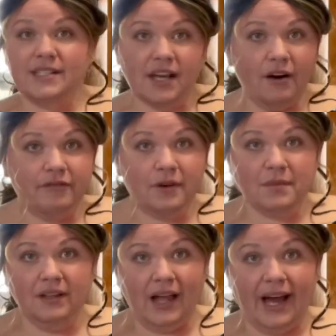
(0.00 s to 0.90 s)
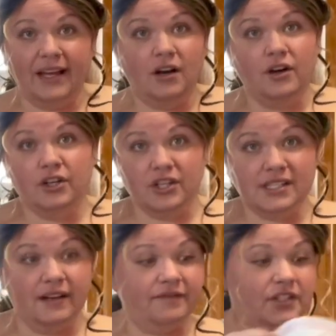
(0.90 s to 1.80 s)
go from the line on your
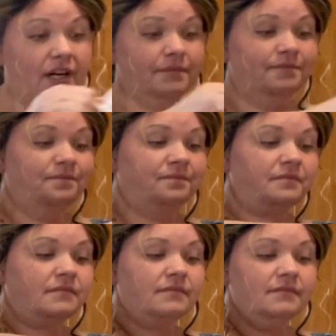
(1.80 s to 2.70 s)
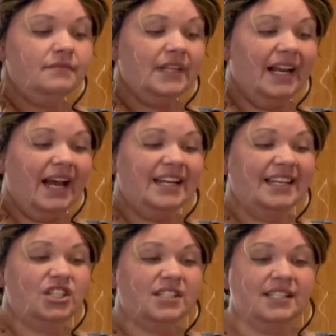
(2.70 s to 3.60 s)
sifter. And I need
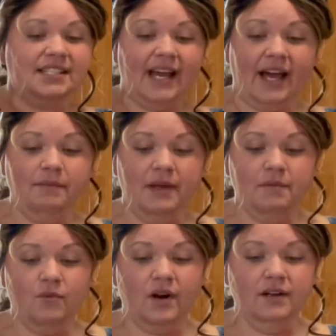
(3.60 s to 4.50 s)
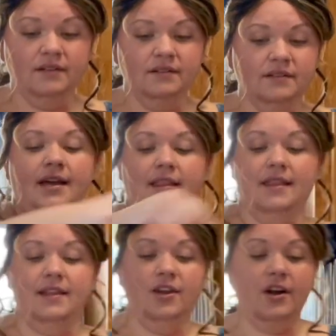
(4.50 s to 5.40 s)
just a tad bit more, and
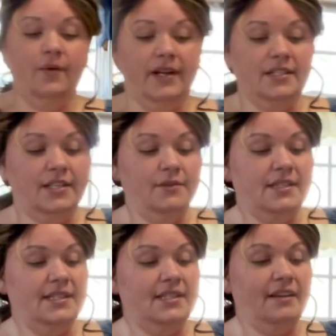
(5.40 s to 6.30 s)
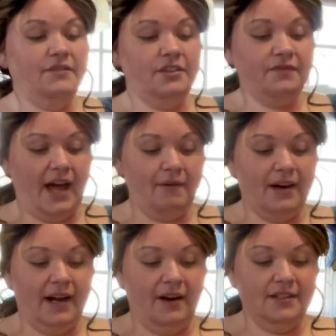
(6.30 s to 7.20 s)
then you're going to sift your
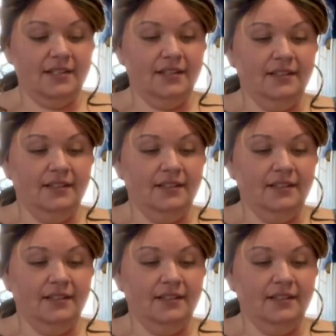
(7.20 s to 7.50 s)
flour out.